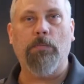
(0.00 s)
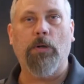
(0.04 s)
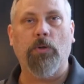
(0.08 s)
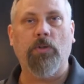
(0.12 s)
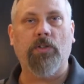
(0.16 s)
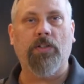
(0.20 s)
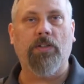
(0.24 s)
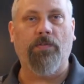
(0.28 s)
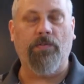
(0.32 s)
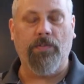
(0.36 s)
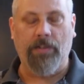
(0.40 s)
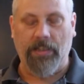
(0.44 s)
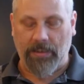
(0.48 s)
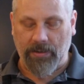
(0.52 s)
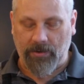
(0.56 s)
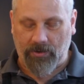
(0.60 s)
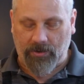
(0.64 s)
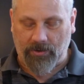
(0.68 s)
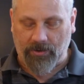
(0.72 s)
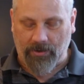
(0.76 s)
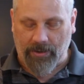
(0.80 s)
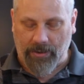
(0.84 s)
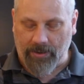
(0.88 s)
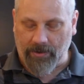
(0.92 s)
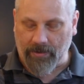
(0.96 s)
most of
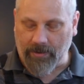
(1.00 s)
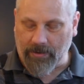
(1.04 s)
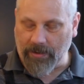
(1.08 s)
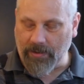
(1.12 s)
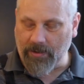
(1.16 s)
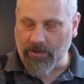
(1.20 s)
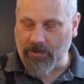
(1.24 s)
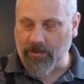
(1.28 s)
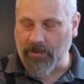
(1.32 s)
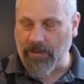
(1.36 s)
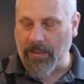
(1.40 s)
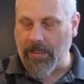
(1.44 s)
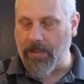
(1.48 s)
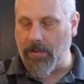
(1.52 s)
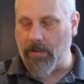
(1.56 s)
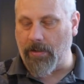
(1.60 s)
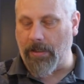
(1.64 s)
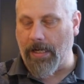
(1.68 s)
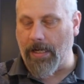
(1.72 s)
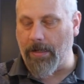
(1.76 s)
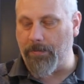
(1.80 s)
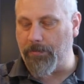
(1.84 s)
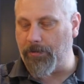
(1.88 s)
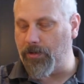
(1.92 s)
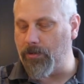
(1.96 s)
this and
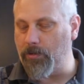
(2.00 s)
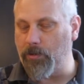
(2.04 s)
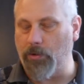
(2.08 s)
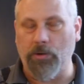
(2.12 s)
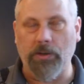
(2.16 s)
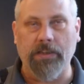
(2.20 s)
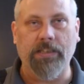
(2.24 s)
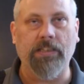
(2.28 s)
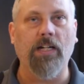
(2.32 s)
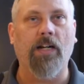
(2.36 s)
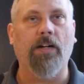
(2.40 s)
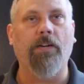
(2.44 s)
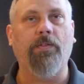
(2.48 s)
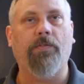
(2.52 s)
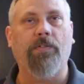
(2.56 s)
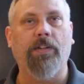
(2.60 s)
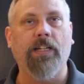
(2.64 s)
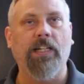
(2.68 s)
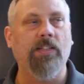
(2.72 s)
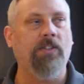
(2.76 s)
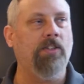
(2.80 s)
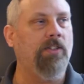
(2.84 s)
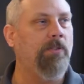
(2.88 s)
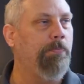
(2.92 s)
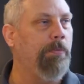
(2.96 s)
absolutely none of this,